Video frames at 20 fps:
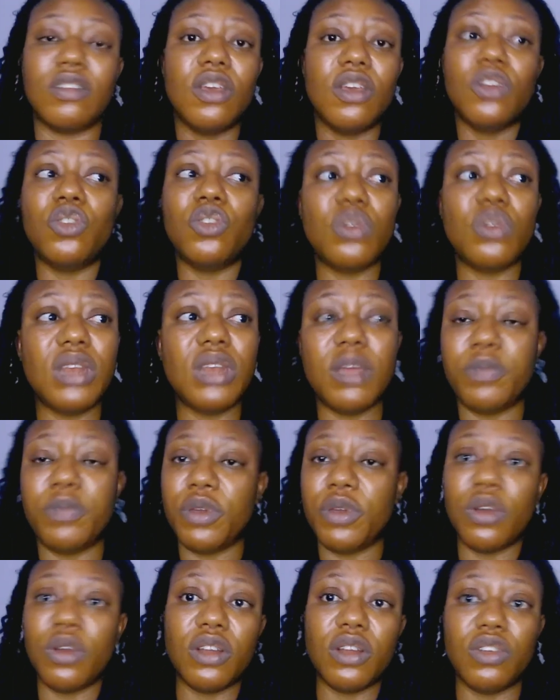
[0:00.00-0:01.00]
during a
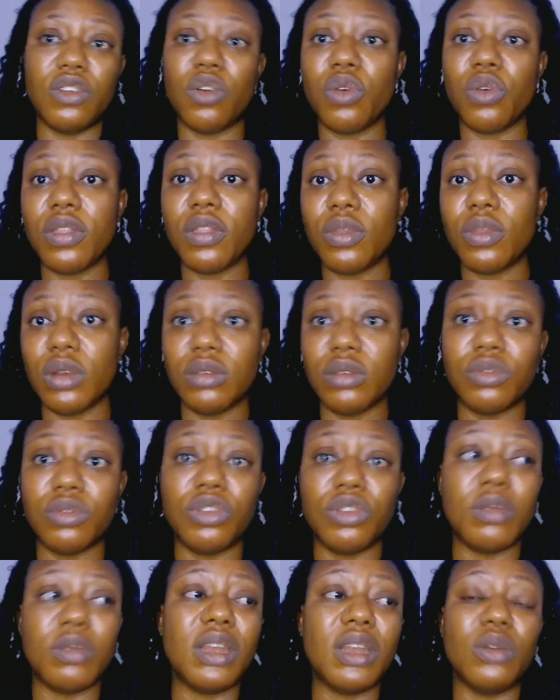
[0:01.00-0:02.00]
period you're going through a
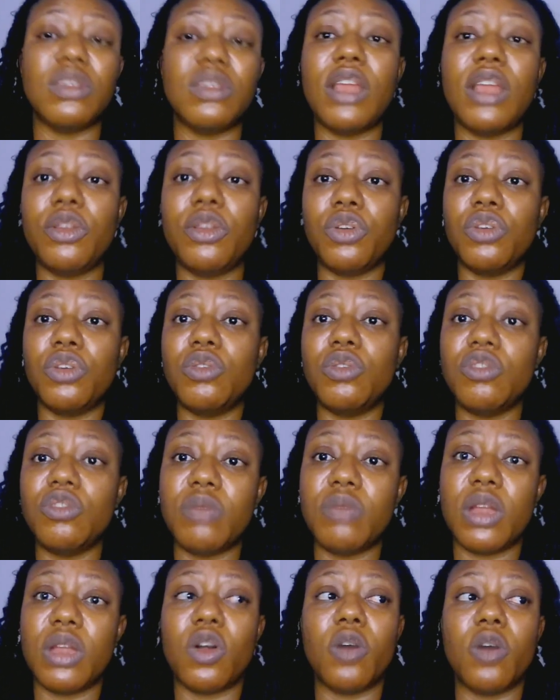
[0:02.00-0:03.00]
treatment they'll tell you don't use
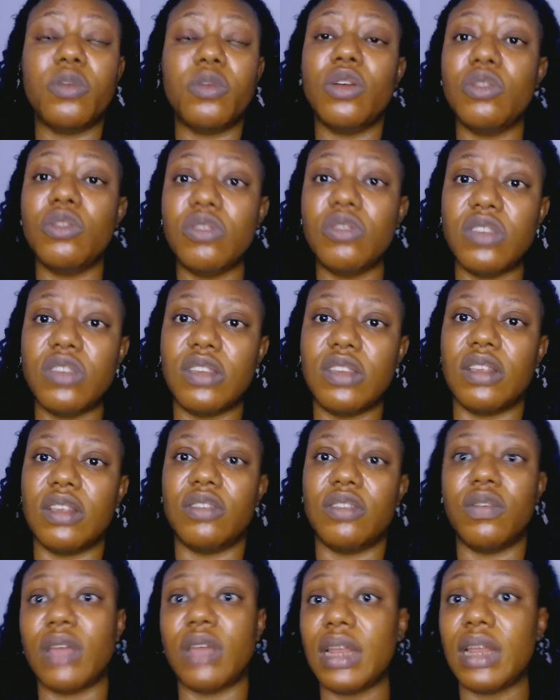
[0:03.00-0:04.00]
makeup don't use this and
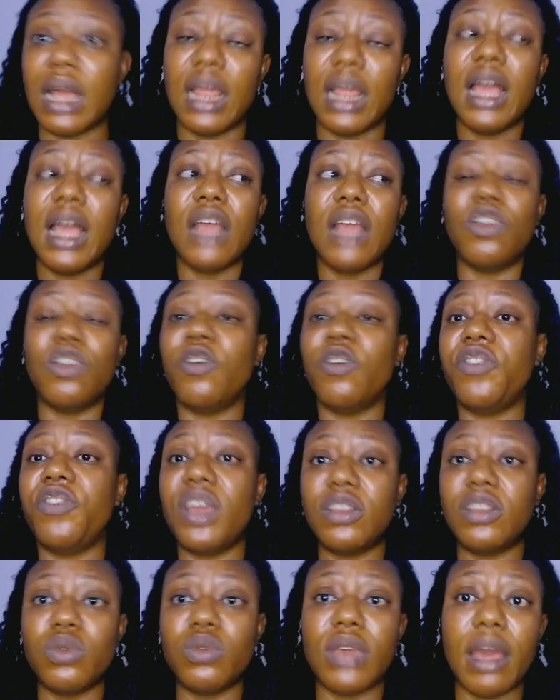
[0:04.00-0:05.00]
stuff like that your
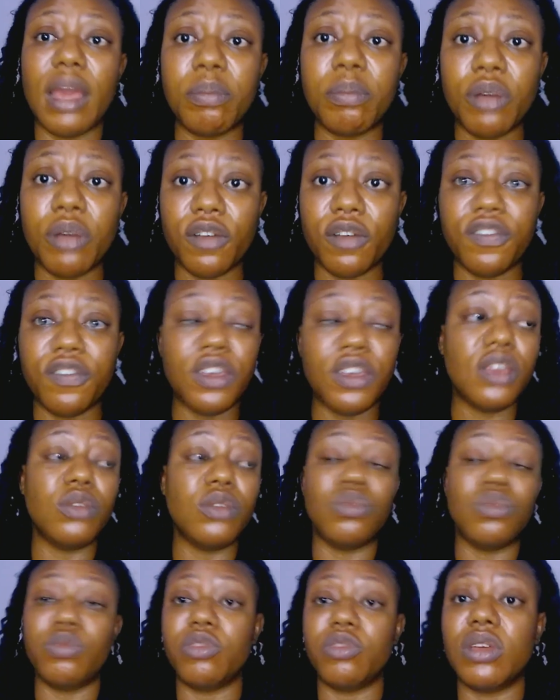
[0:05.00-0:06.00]
face will get puffy
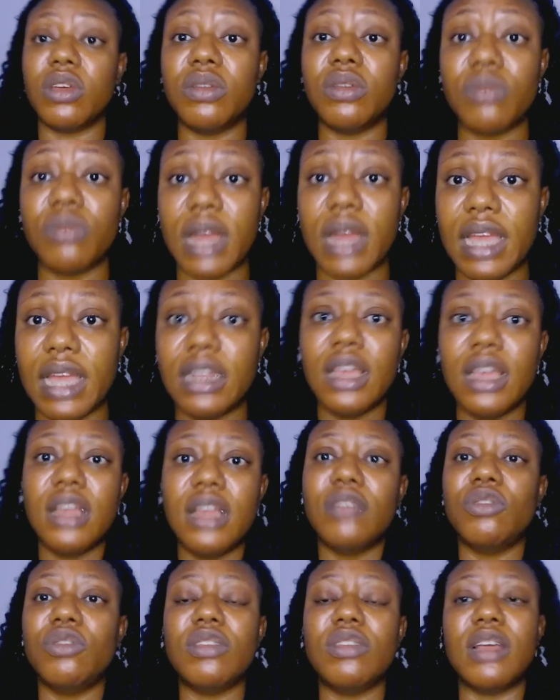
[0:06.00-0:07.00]
to turn red
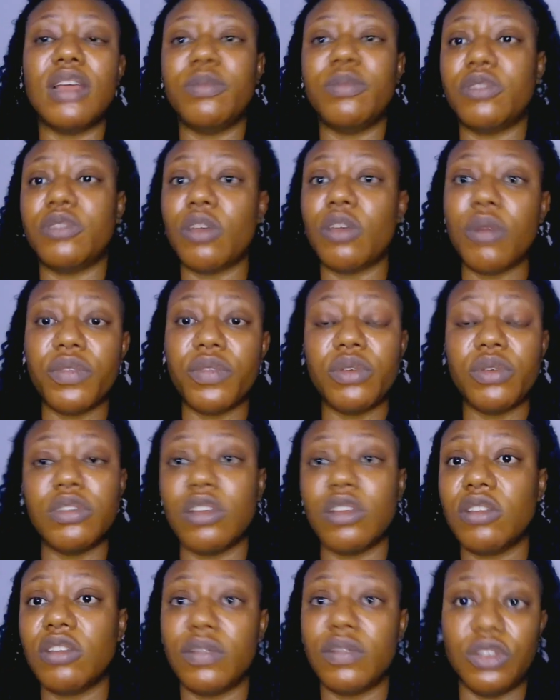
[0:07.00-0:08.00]
those are some of the
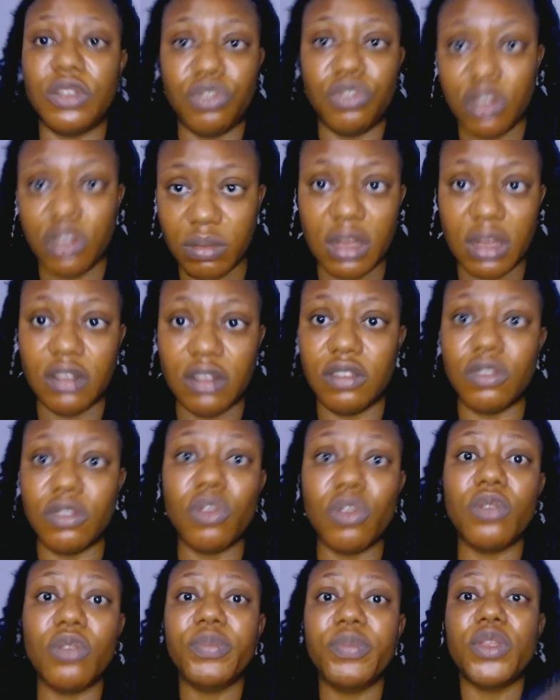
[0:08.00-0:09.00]
results of the treatment
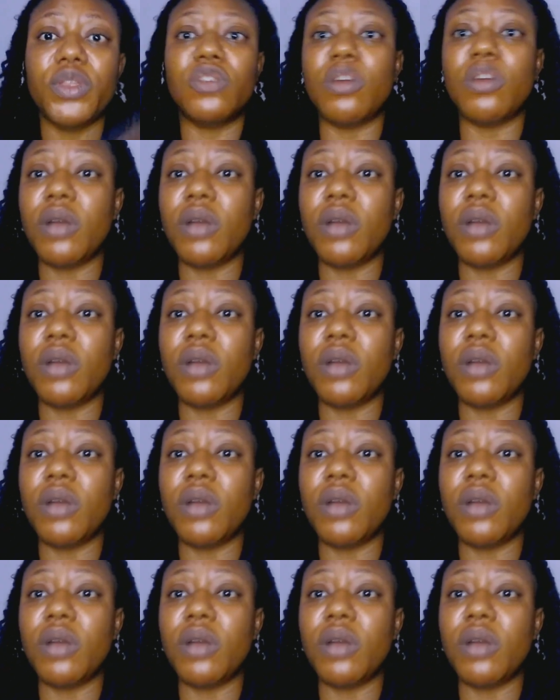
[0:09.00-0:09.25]
so some